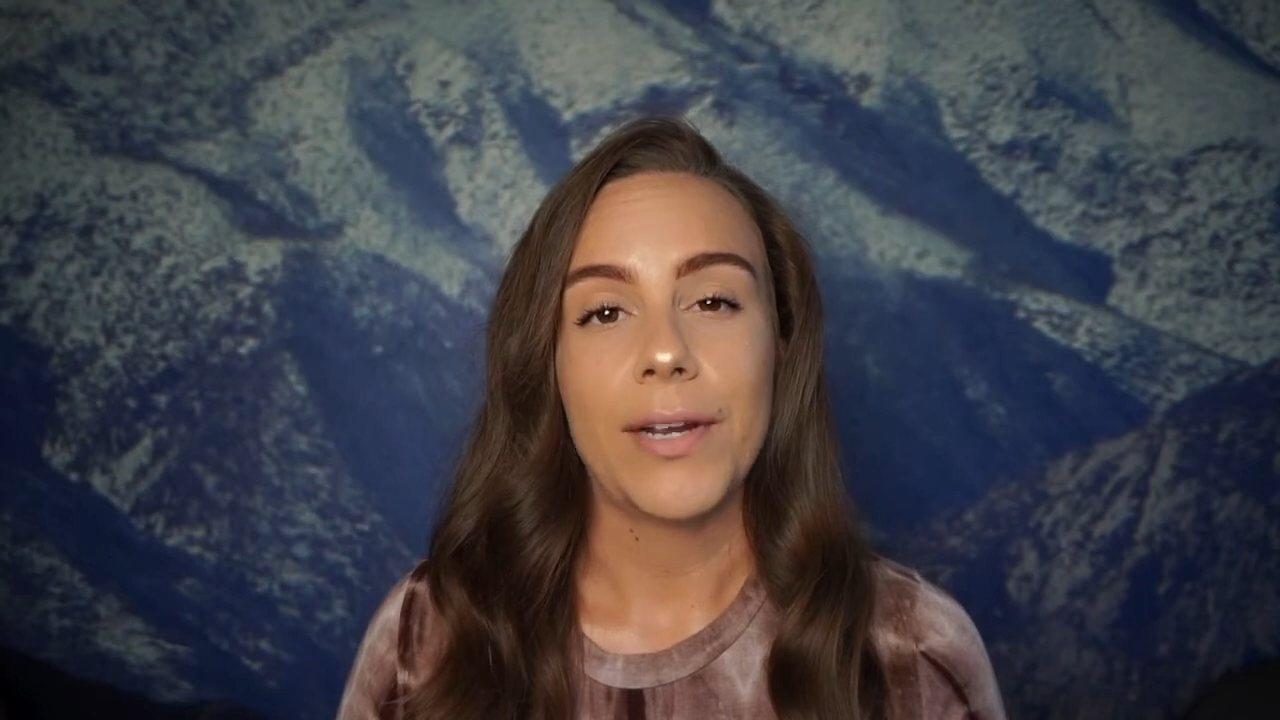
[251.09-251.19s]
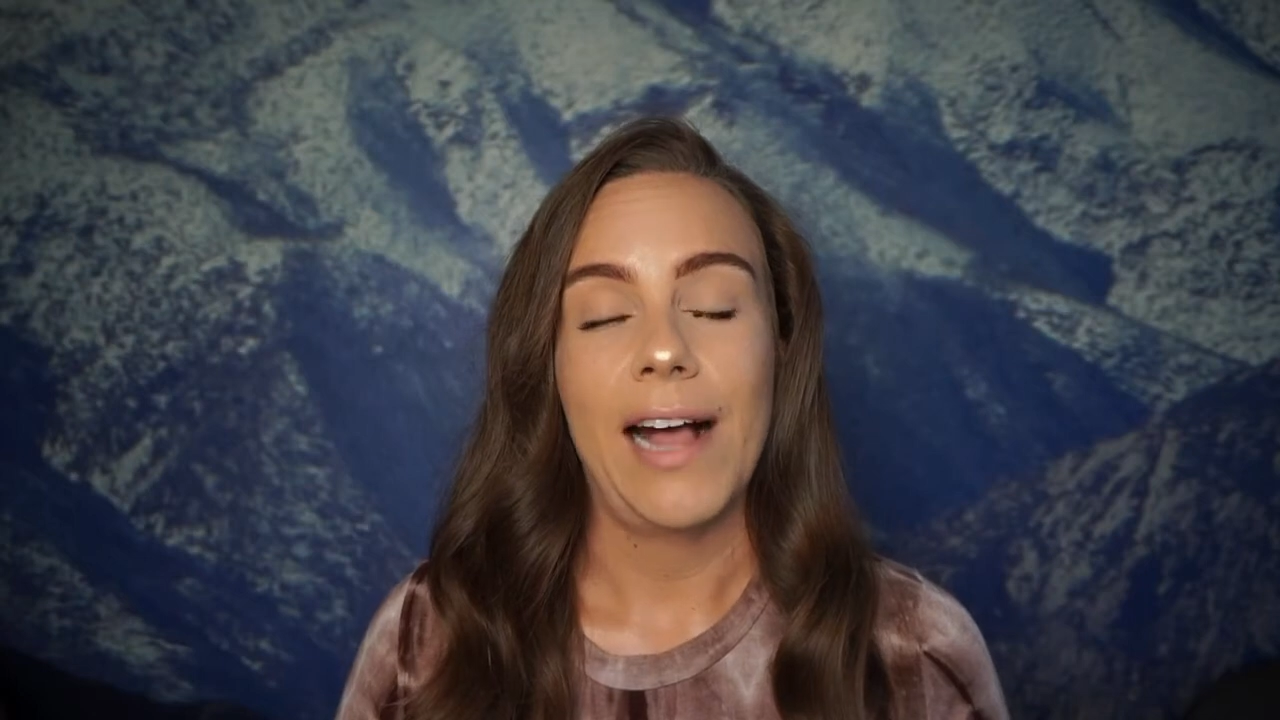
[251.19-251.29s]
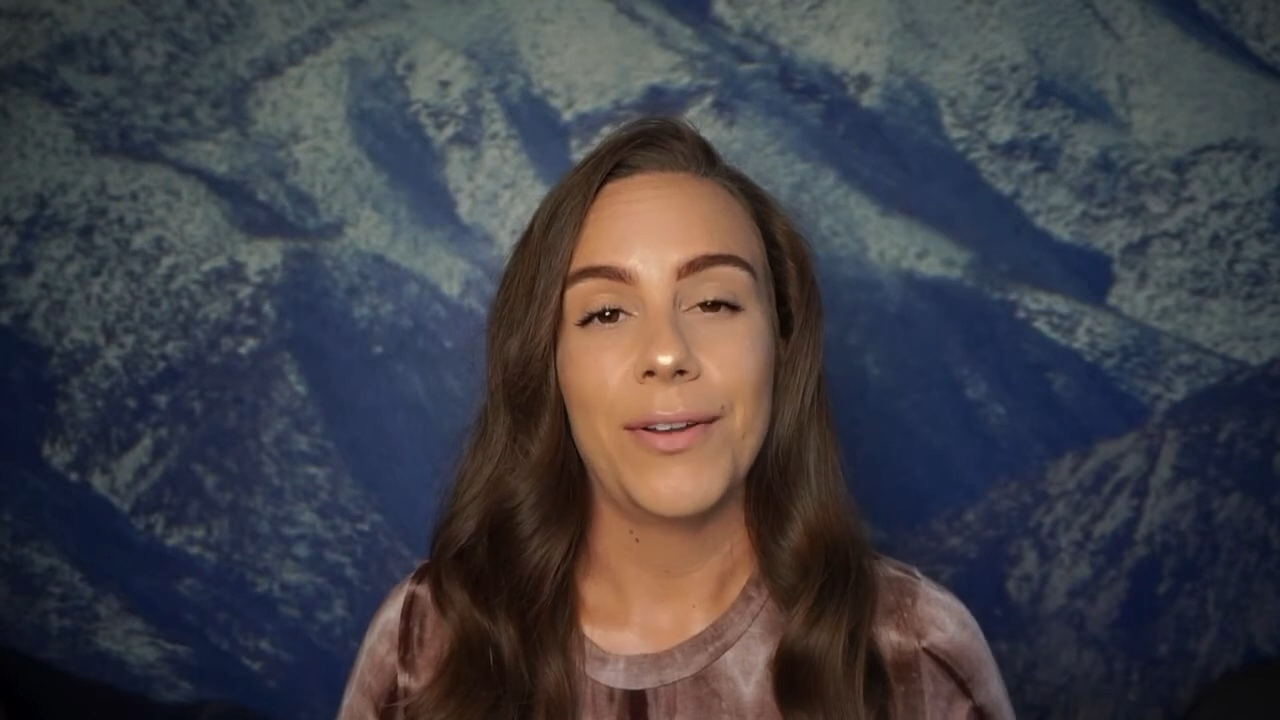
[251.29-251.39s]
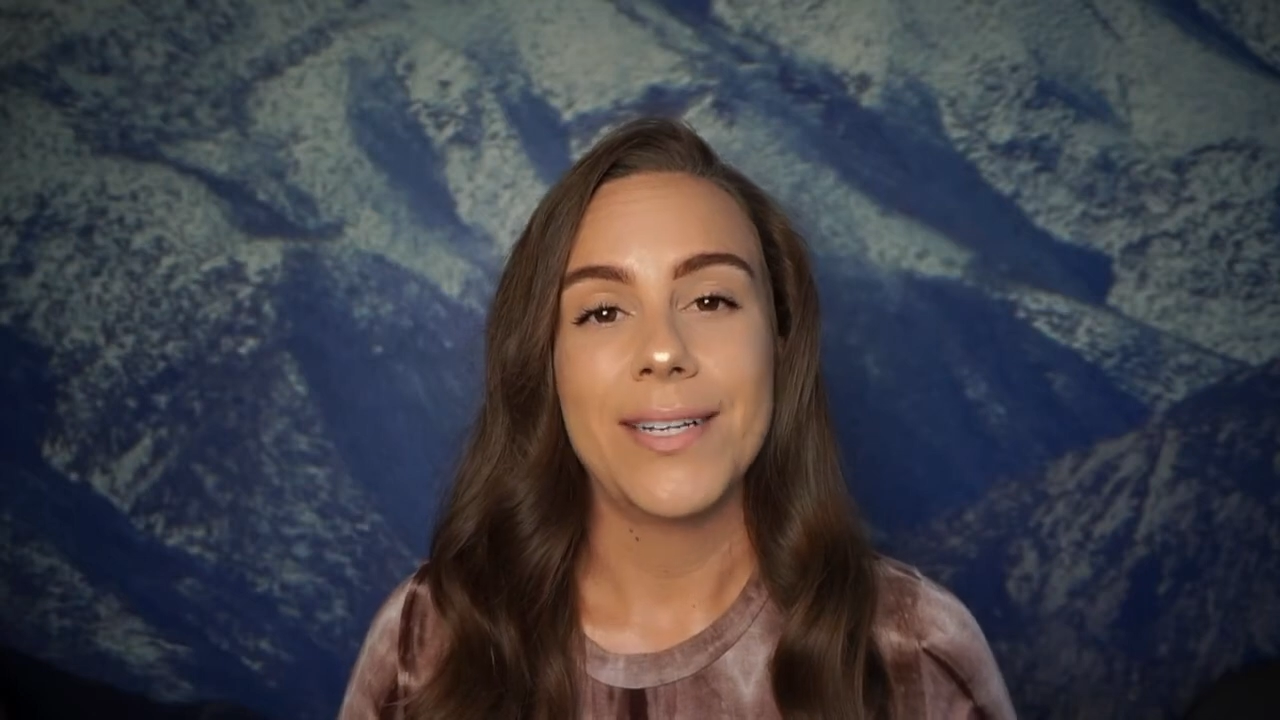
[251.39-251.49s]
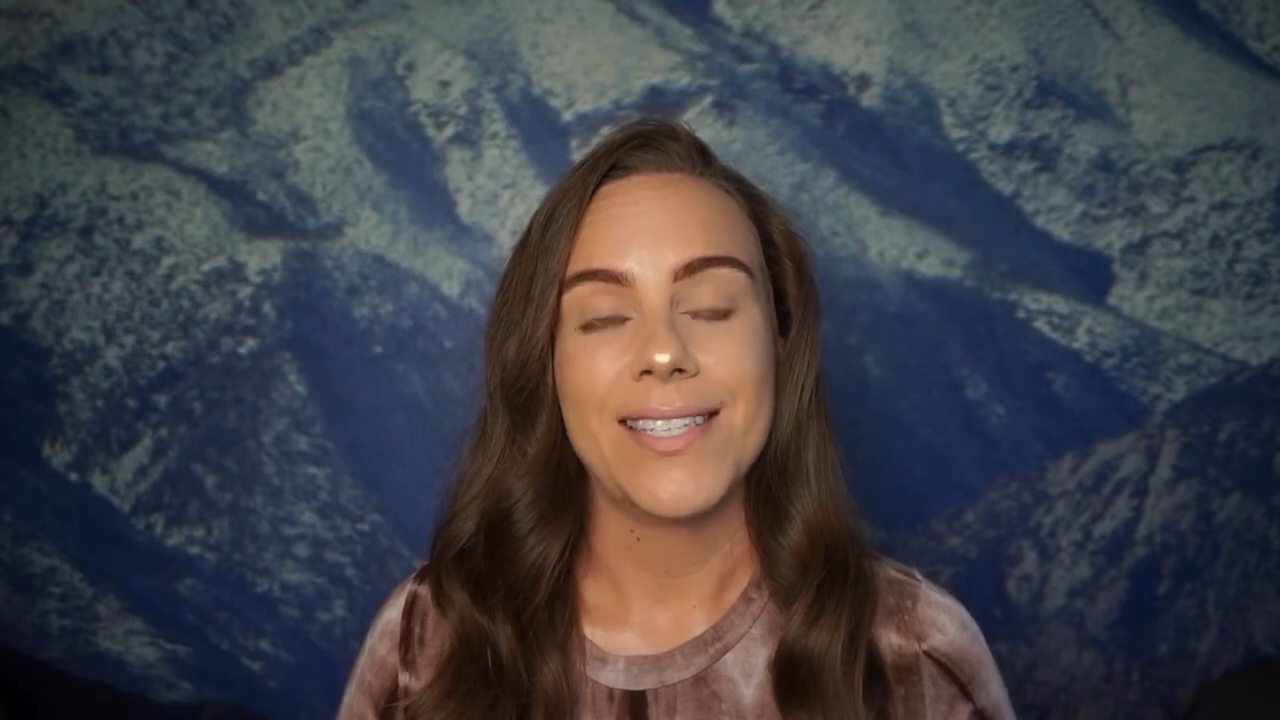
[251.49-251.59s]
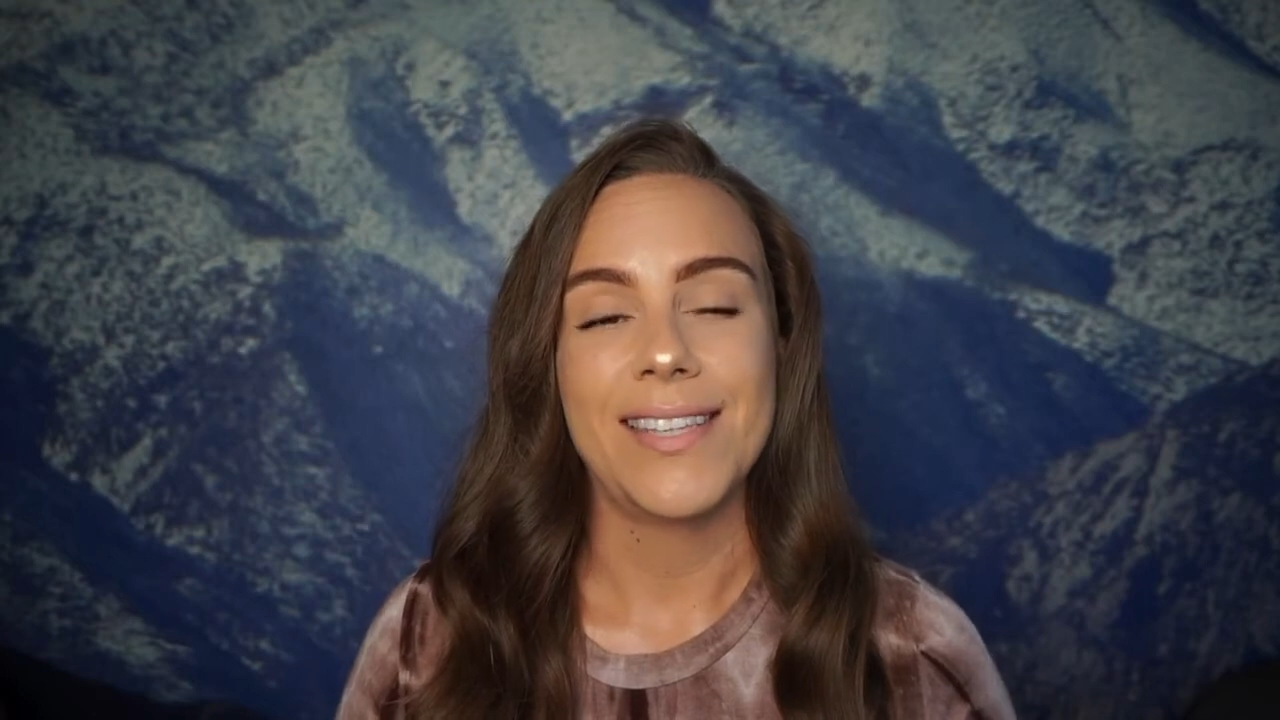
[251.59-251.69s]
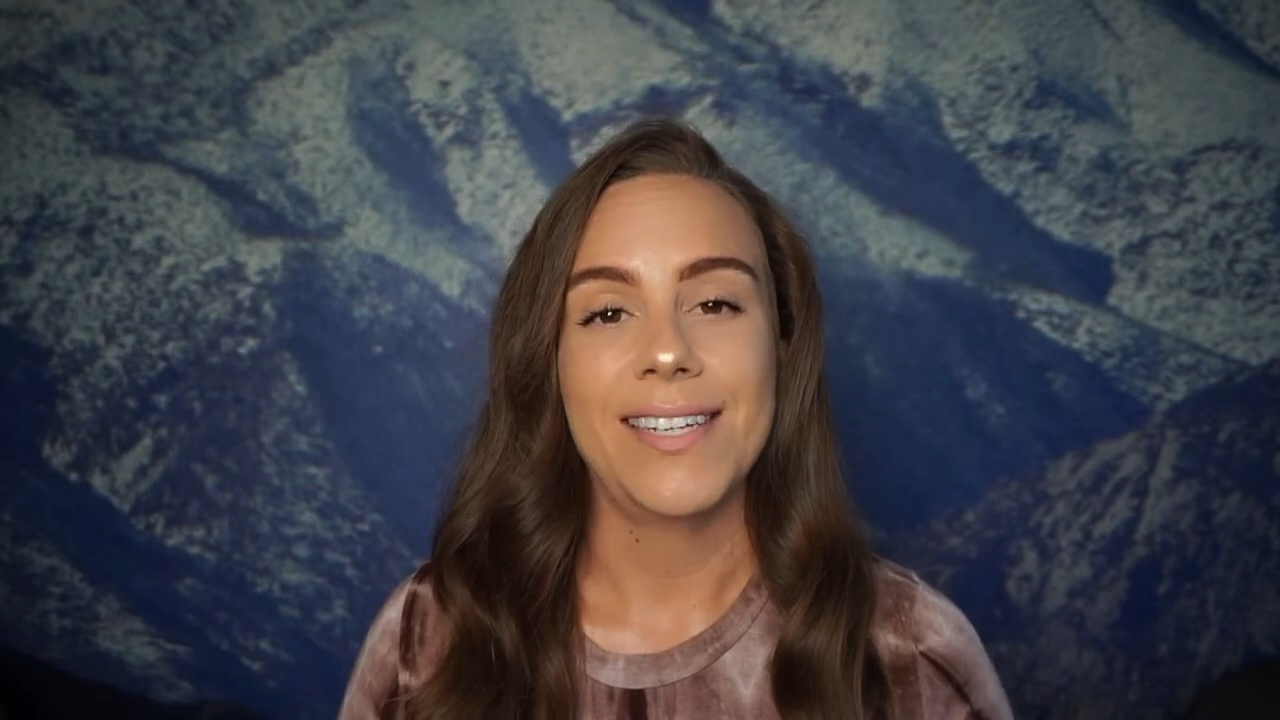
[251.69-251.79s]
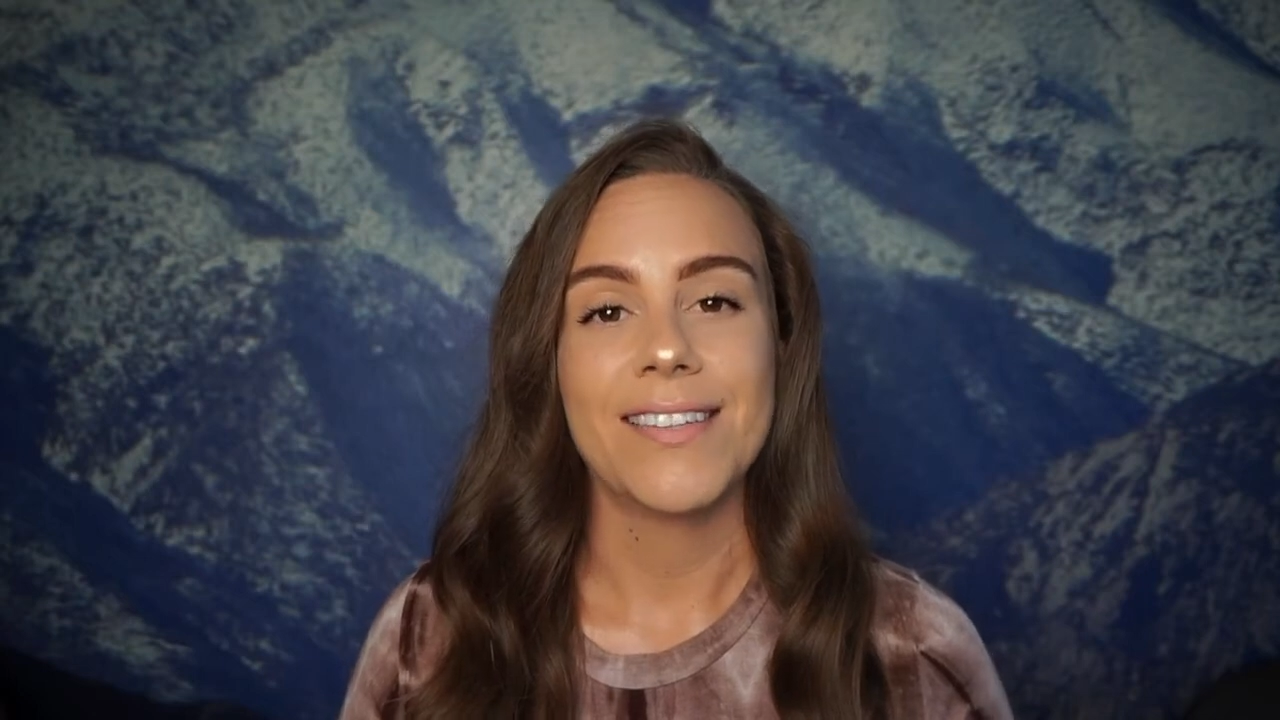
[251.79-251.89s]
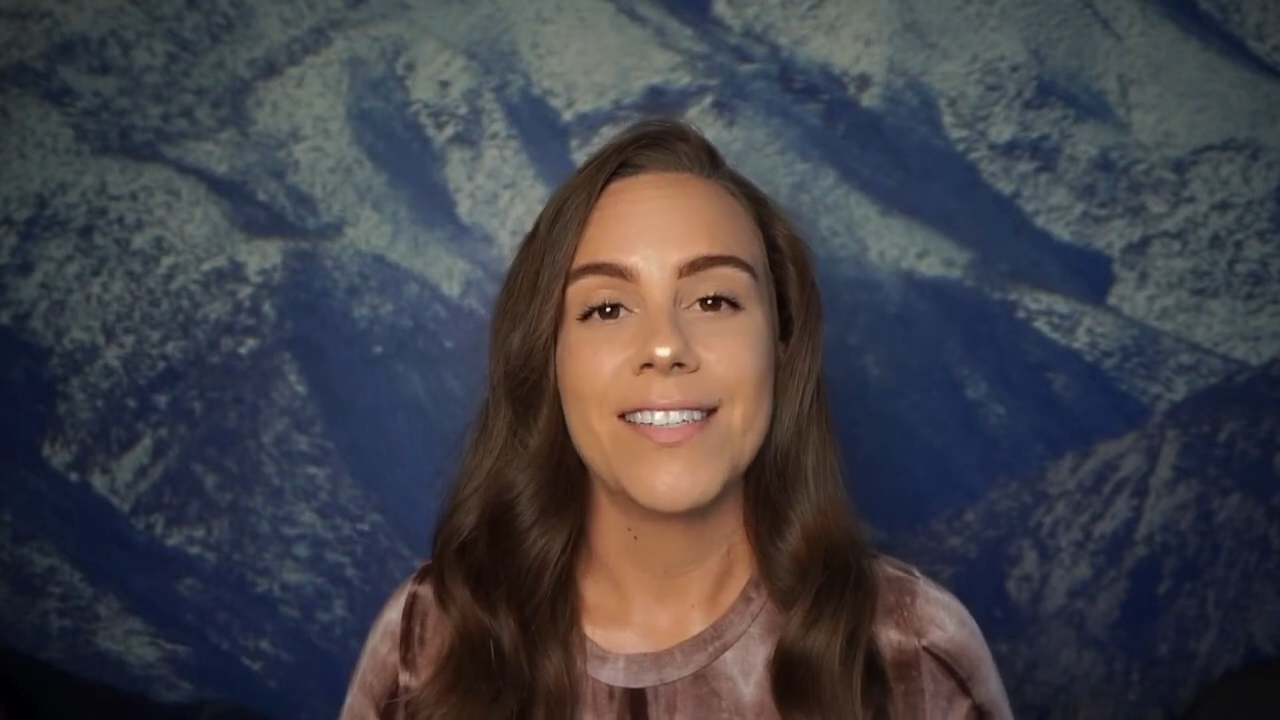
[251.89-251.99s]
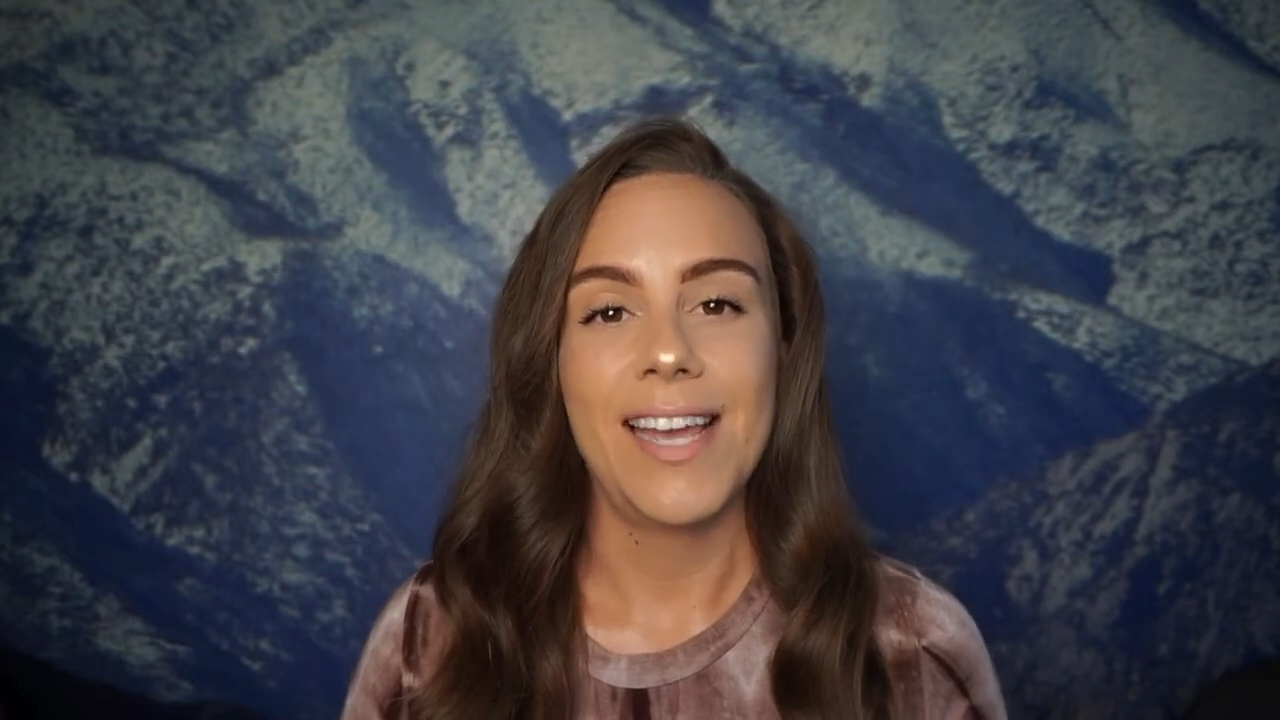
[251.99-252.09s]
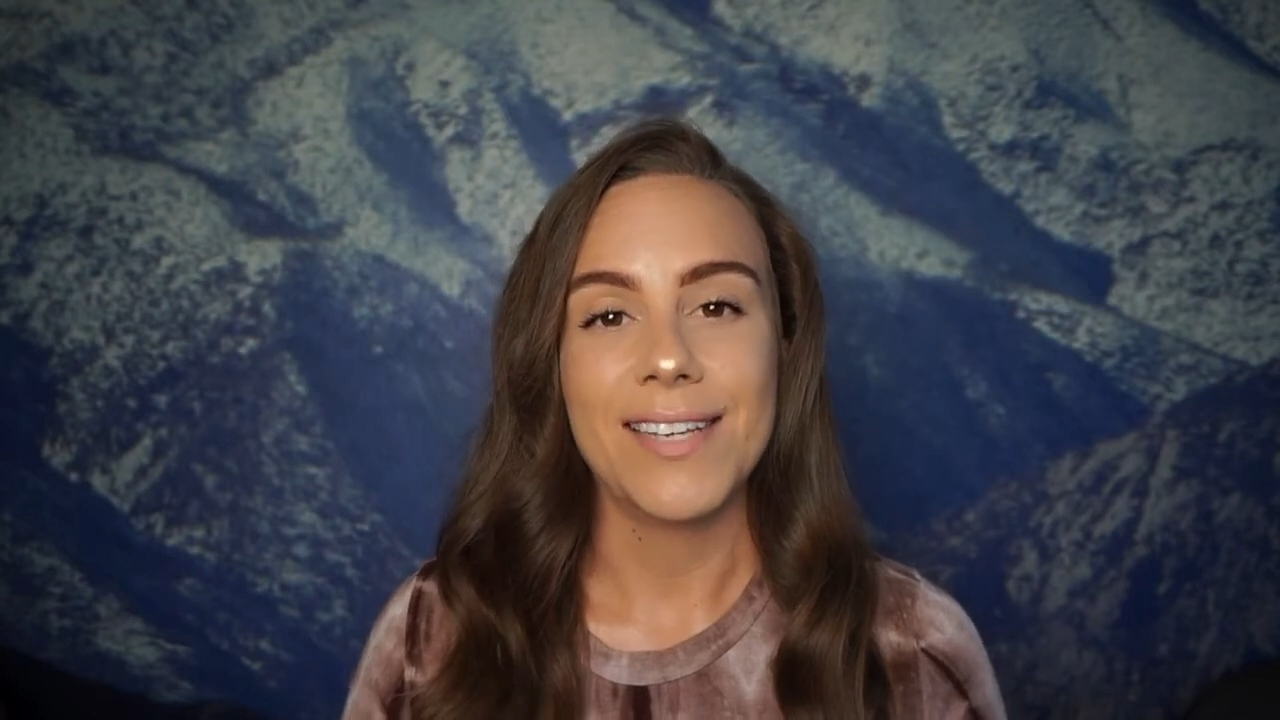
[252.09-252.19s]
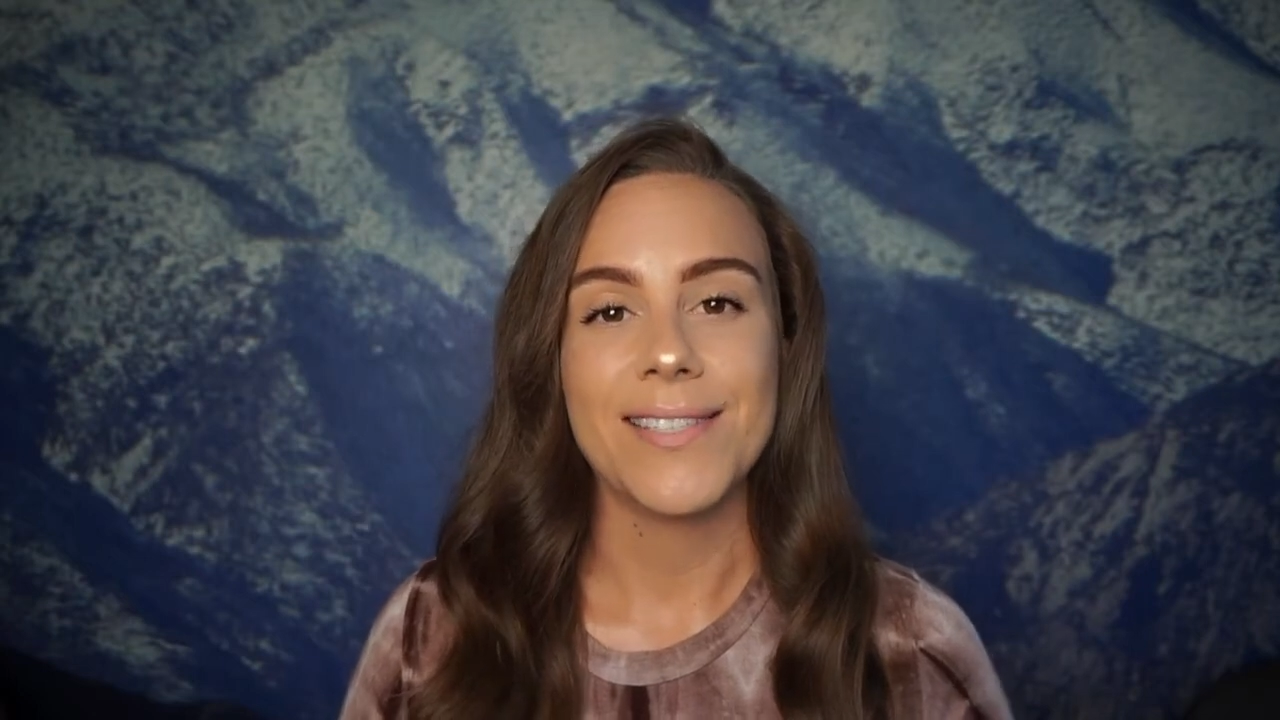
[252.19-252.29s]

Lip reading: calories at the end of the day.